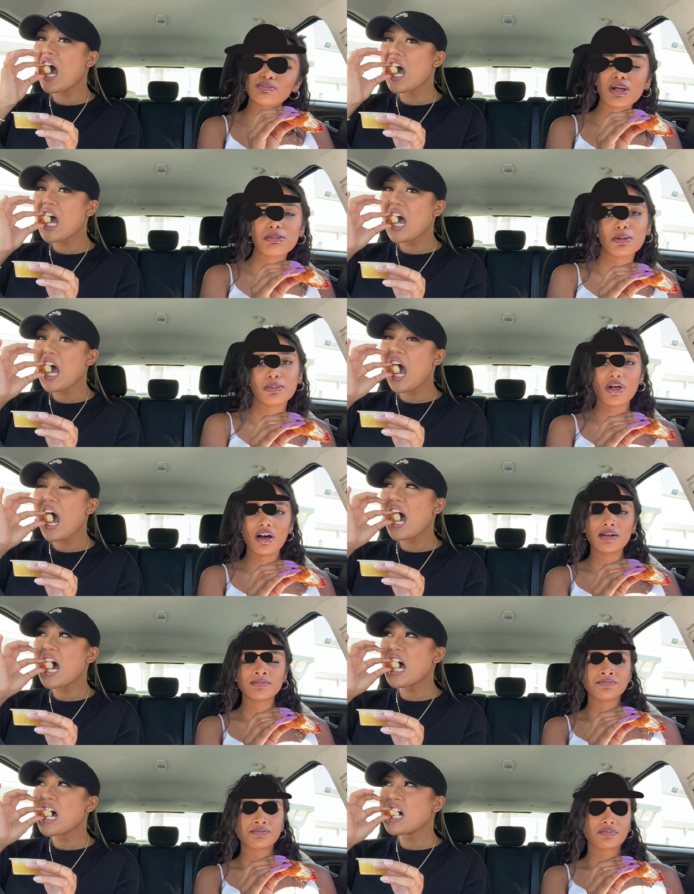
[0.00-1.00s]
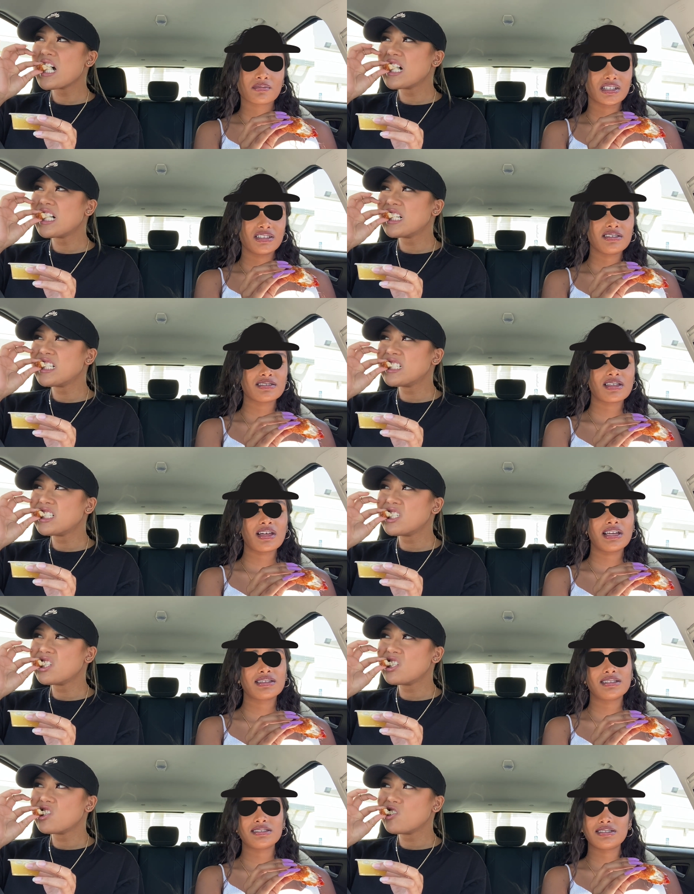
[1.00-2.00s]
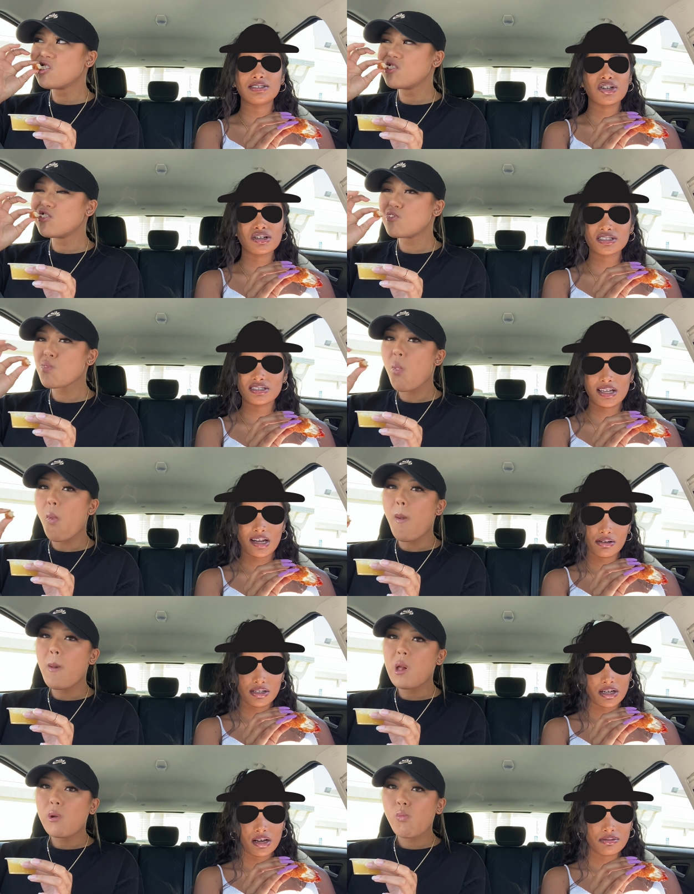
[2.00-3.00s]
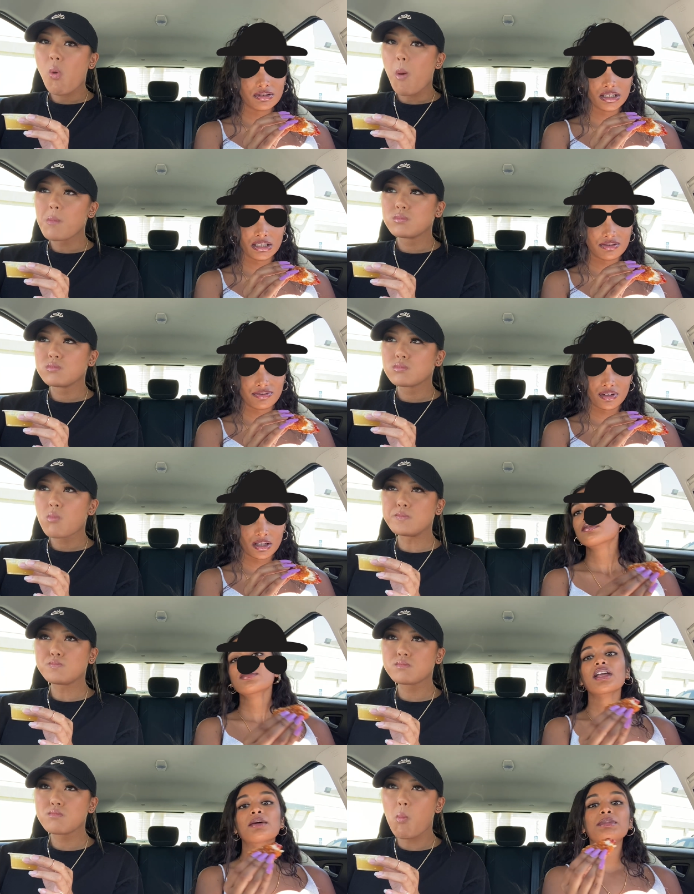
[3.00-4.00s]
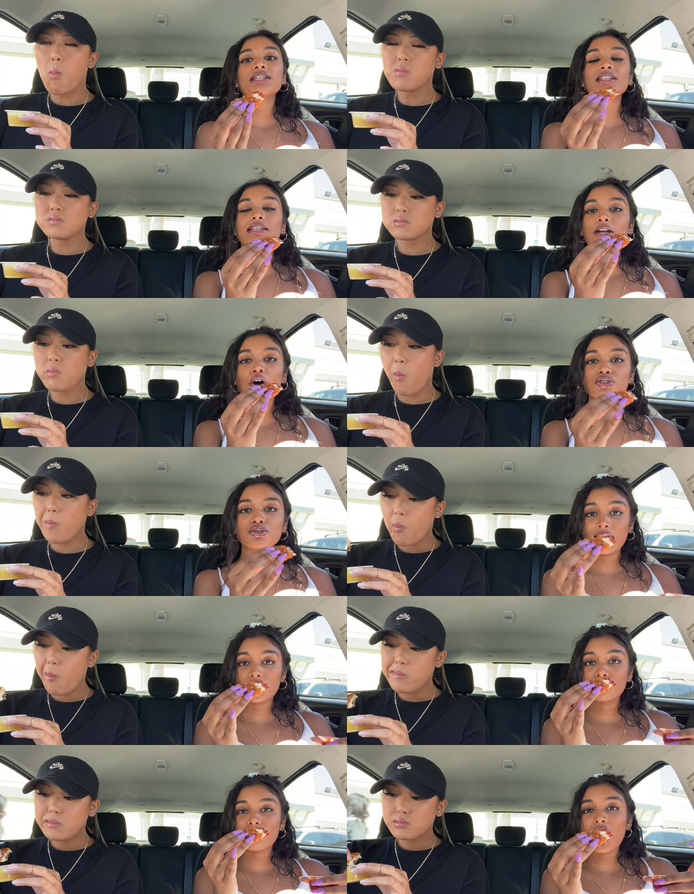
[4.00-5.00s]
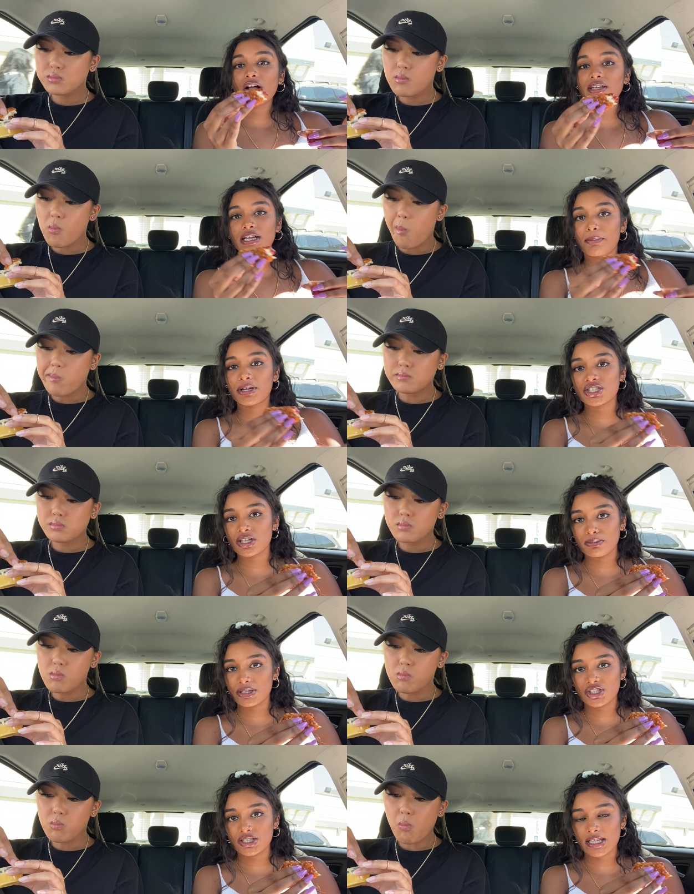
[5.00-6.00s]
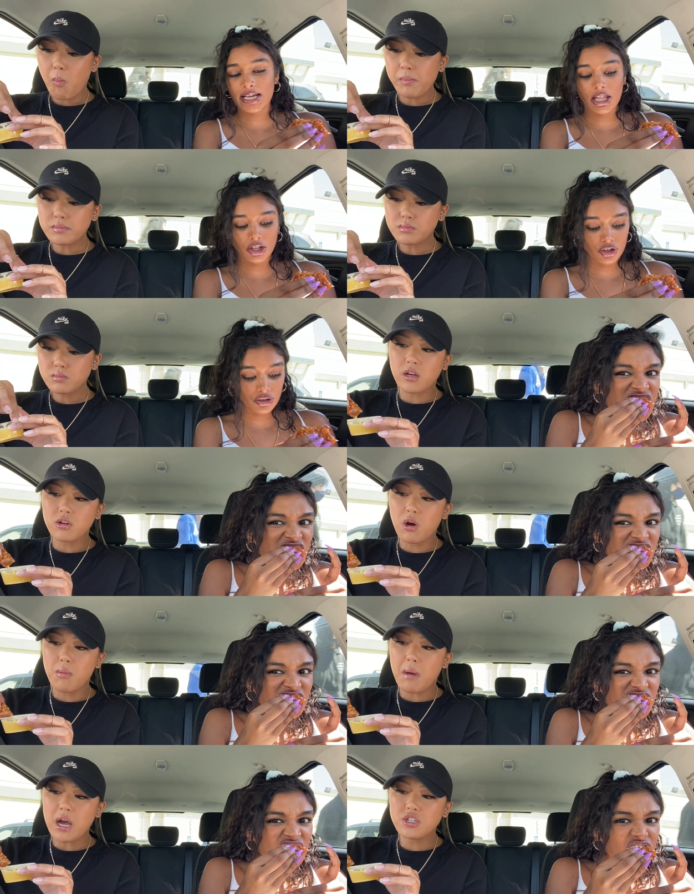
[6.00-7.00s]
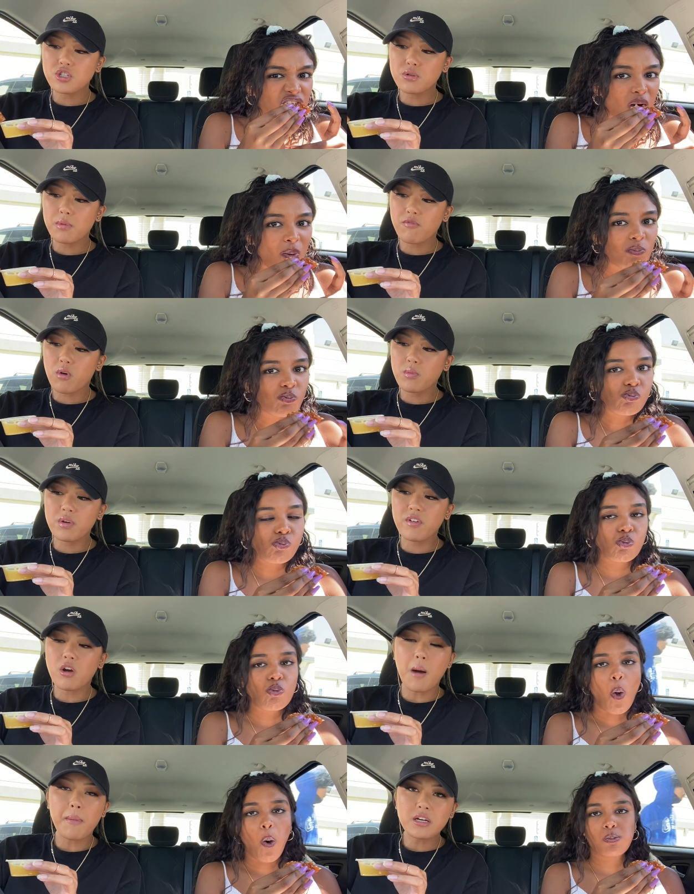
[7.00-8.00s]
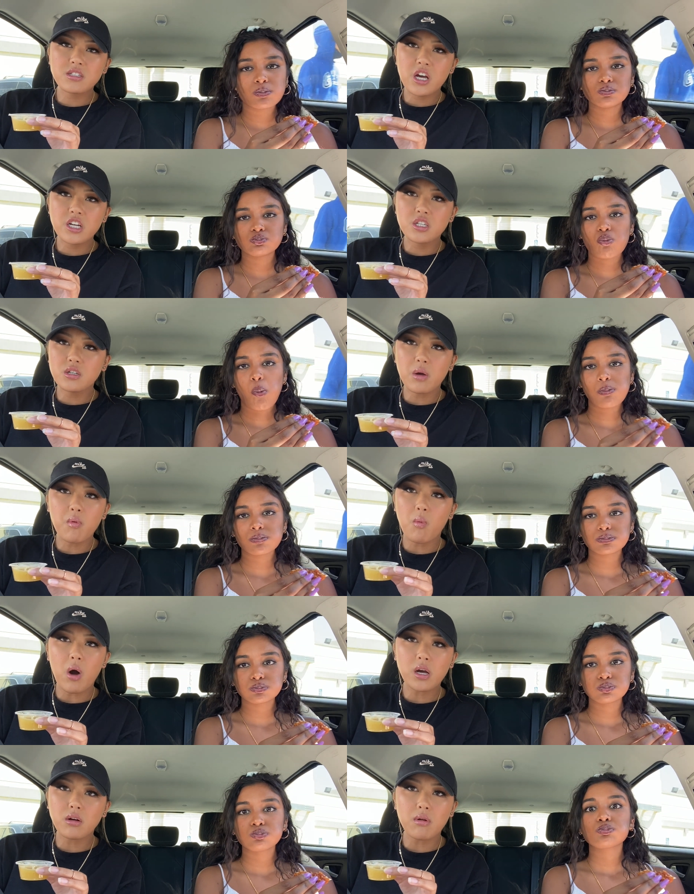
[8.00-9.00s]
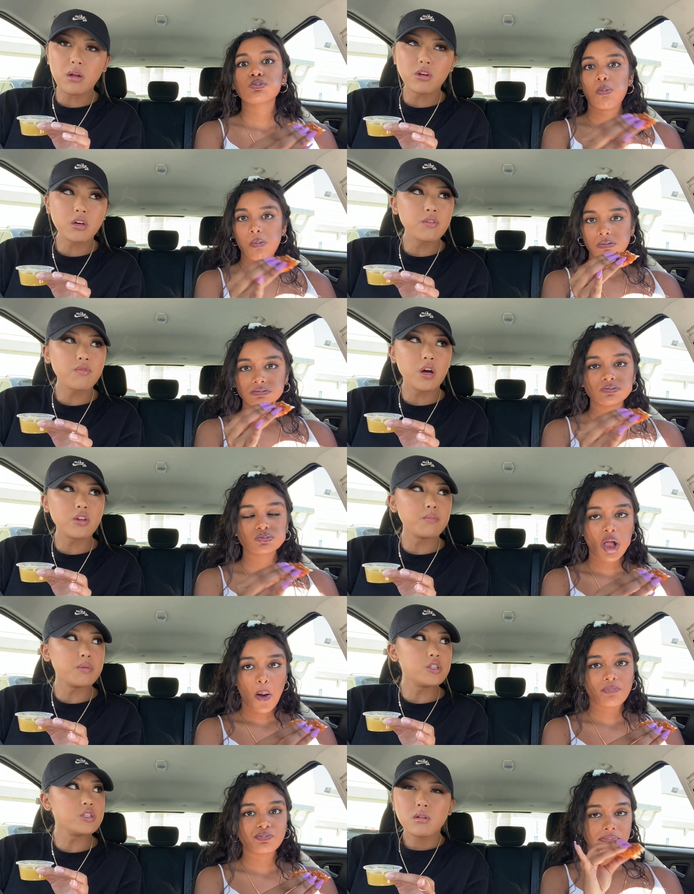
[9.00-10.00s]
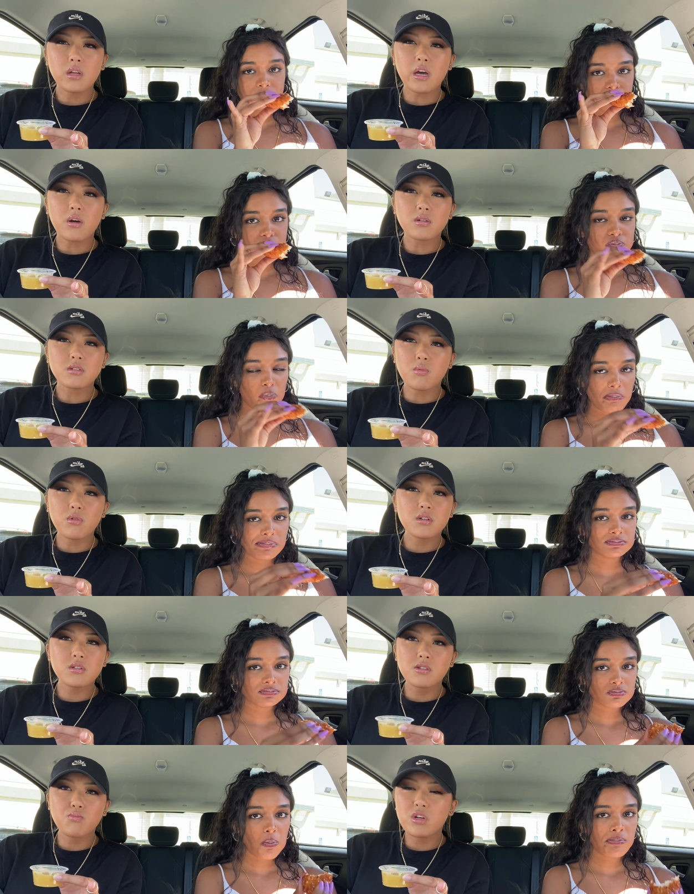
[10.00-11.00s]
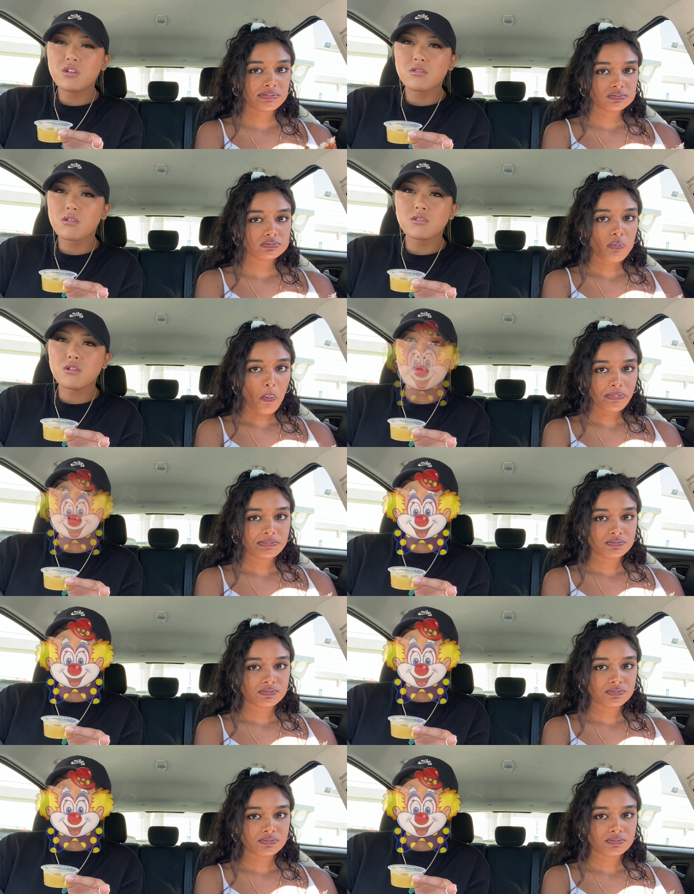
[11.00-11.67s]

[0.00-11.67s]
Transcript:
Speaker 1: Blah, blah, blah he's like, listen, y'all can stay out here. I don't really give a fuck. But then they also like corralled like a bunch of other bitches,
Speaker 2: like hella girls. No, mind you, before we even got backstage, they were walking around looking for other bitches. Like, so we're just we just look stupid